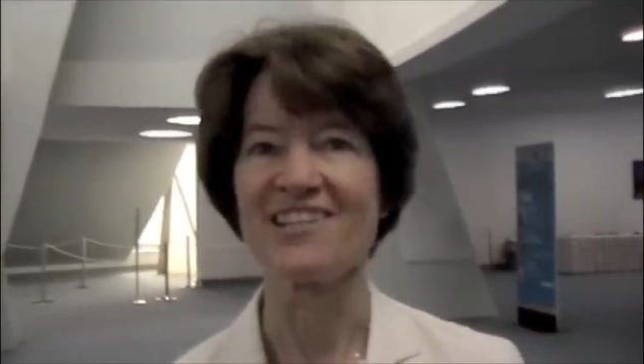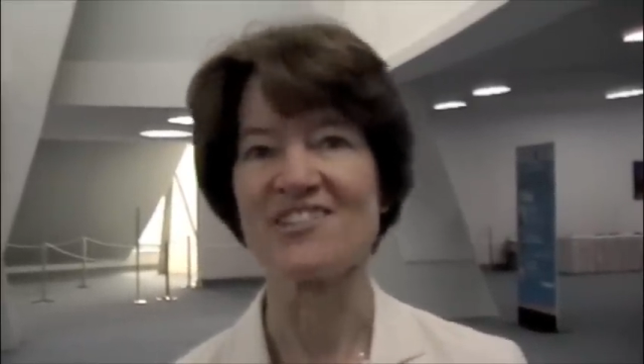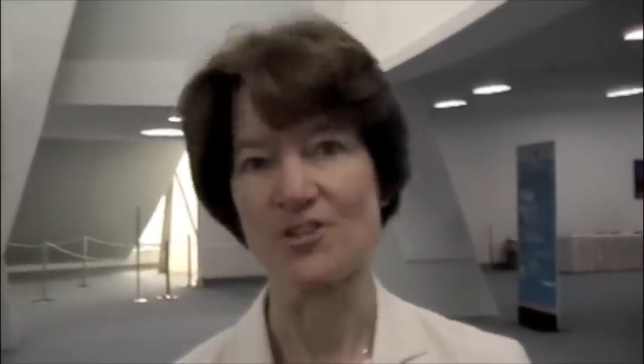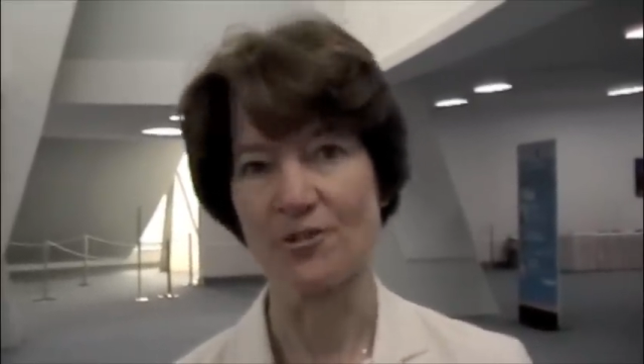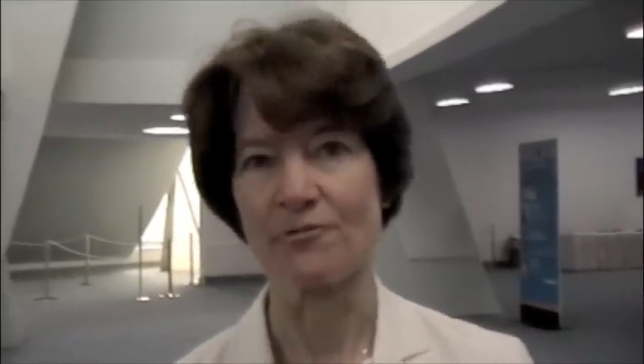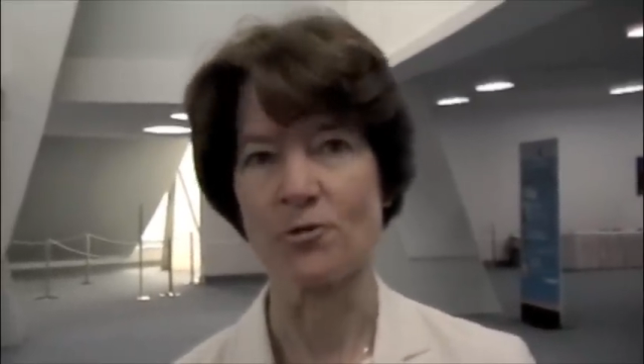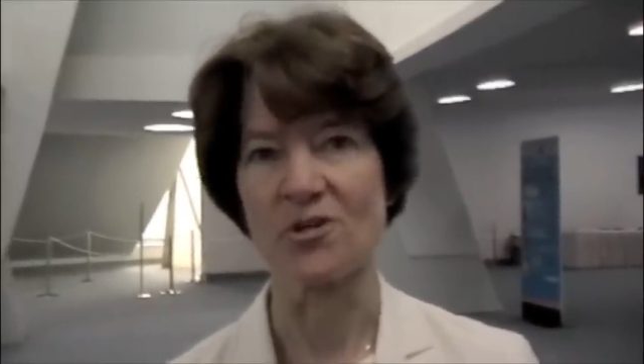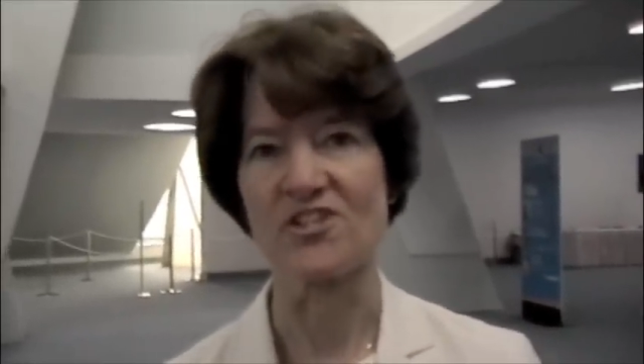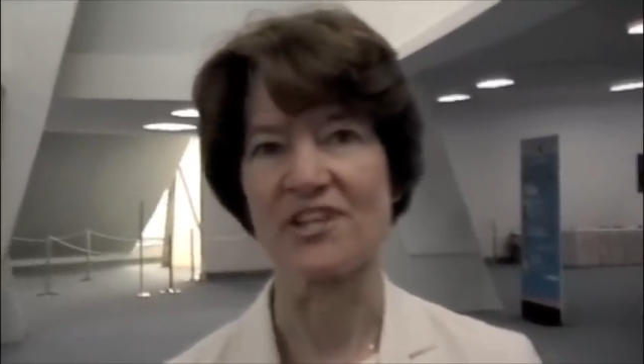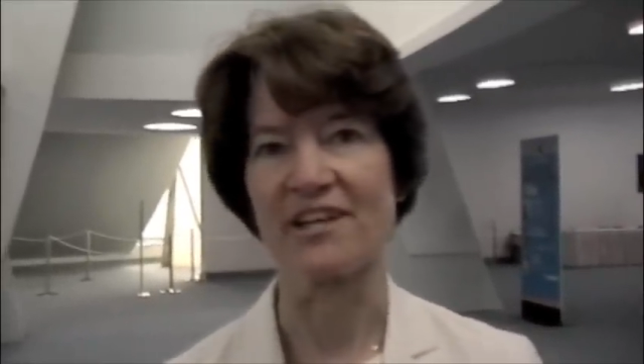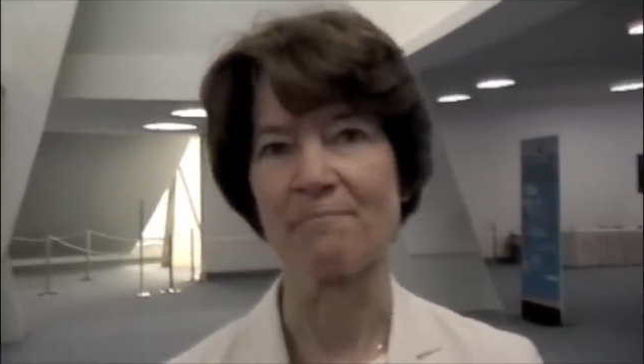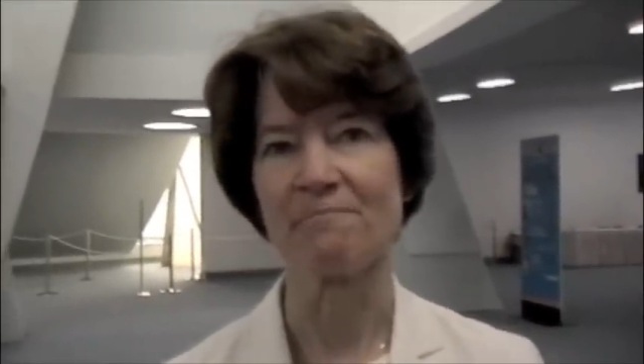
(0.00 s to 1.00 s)
and so of
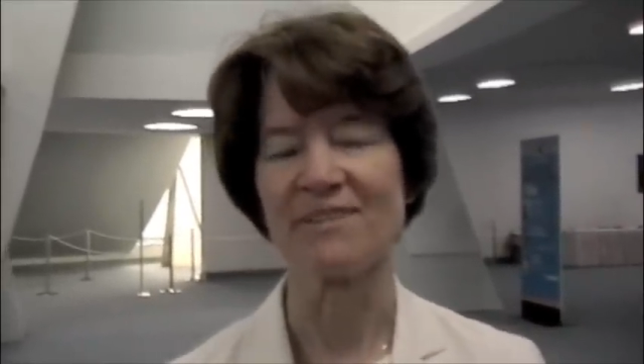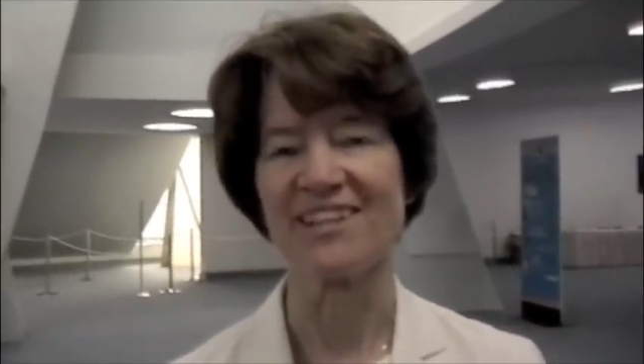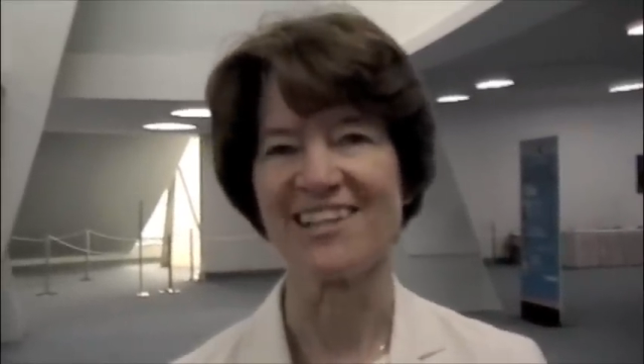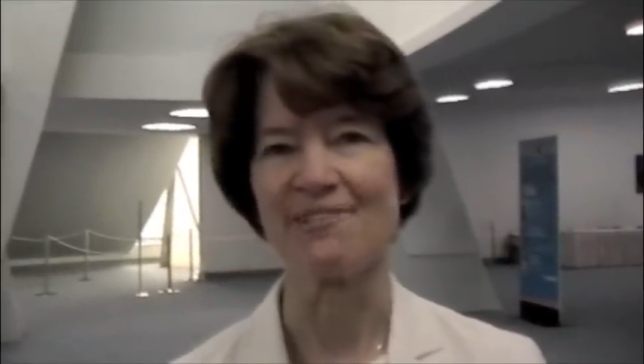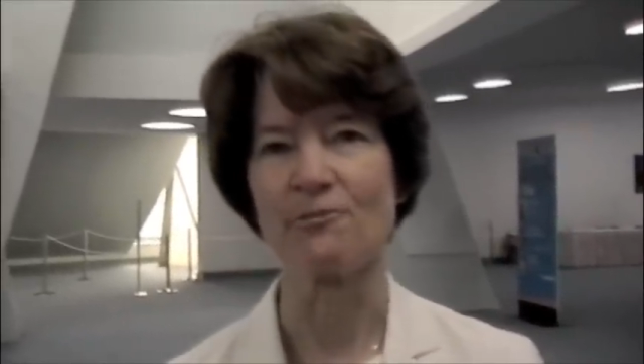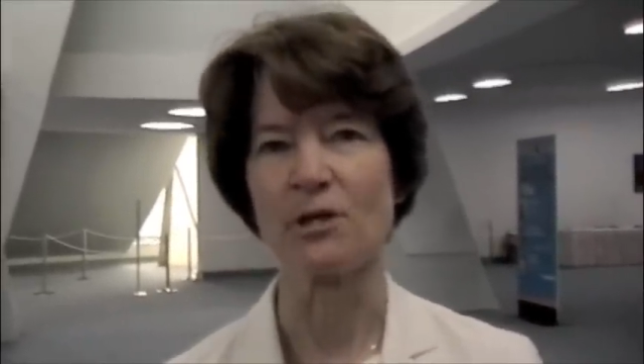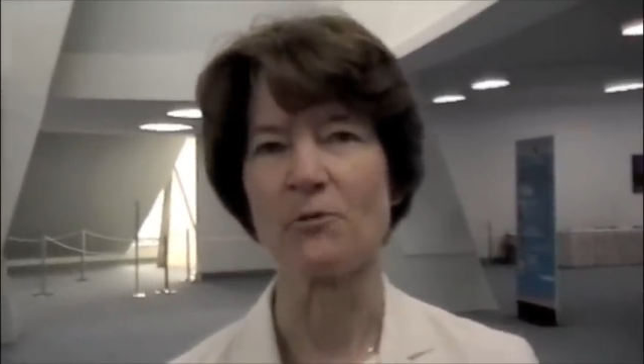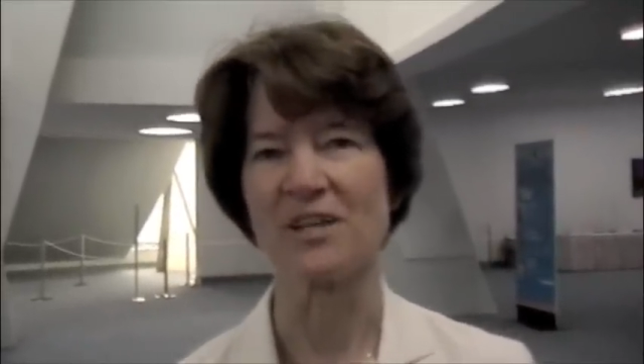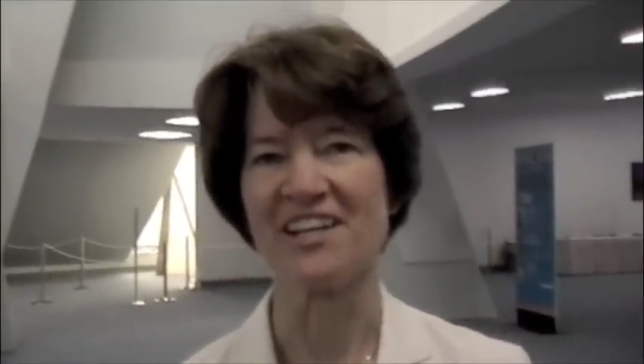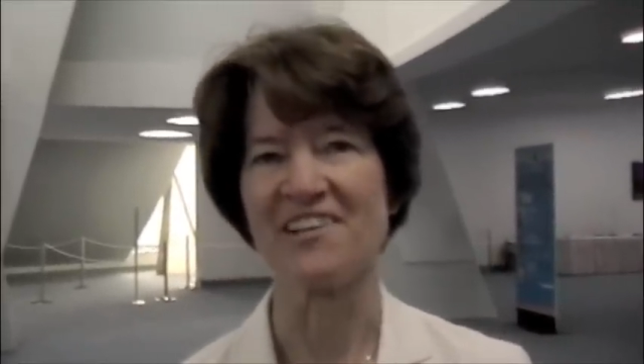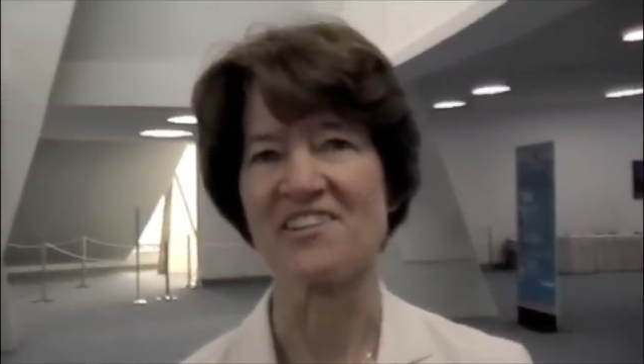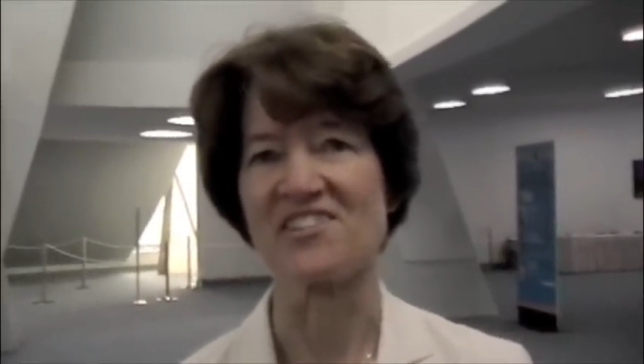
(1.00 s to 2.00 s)
course I, I
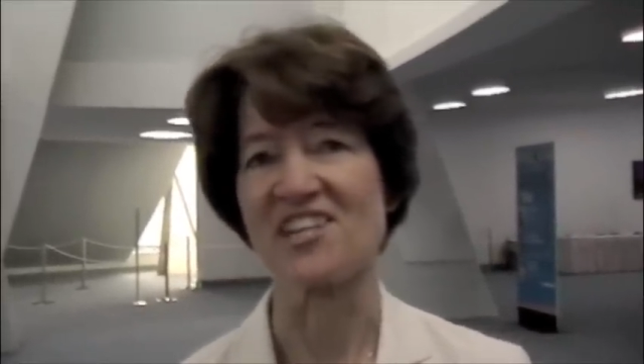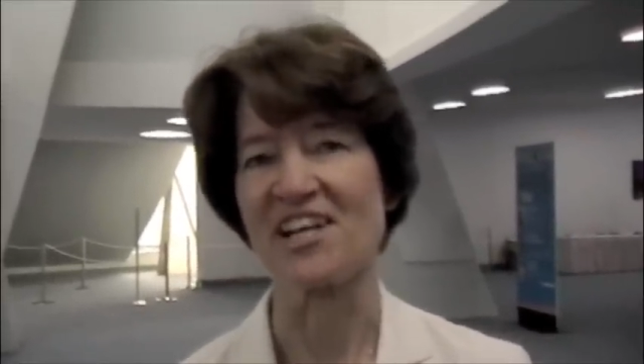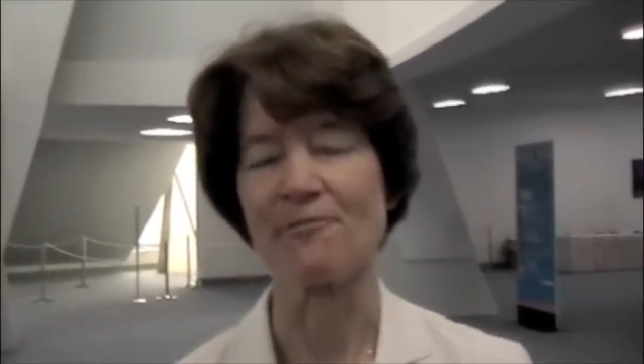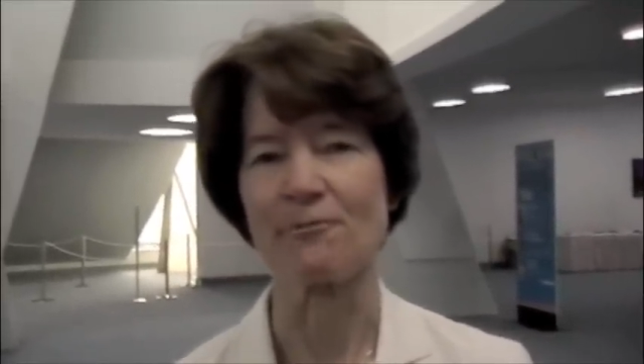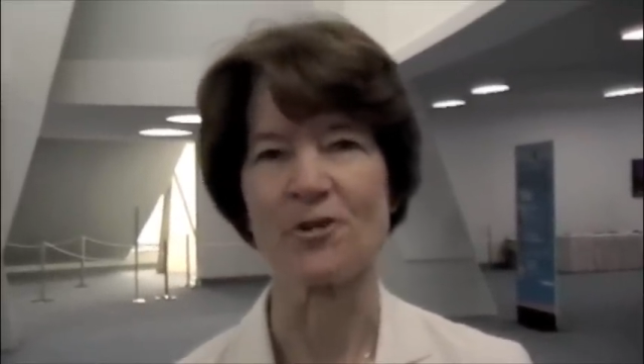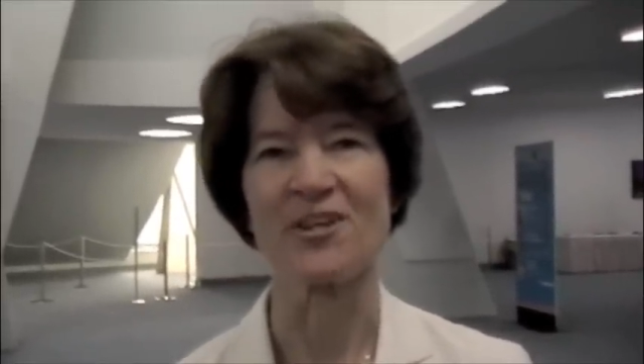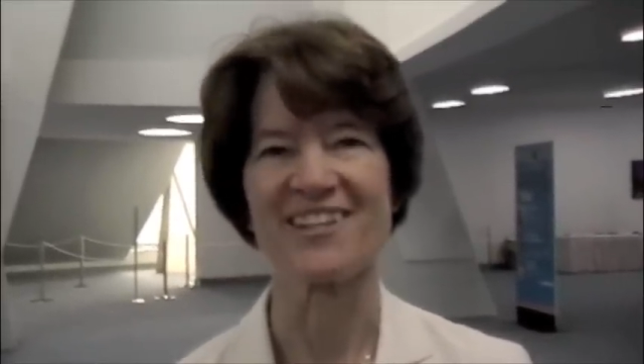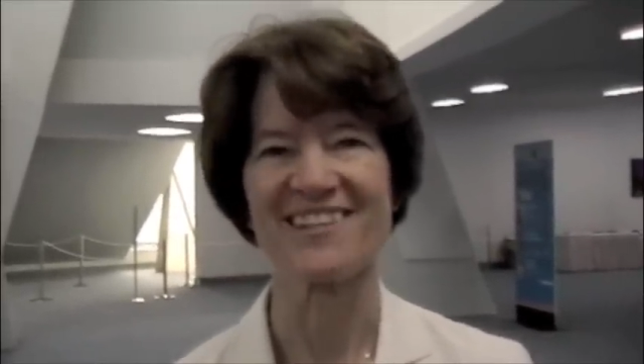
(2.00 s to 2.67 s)
frequented the Stanford,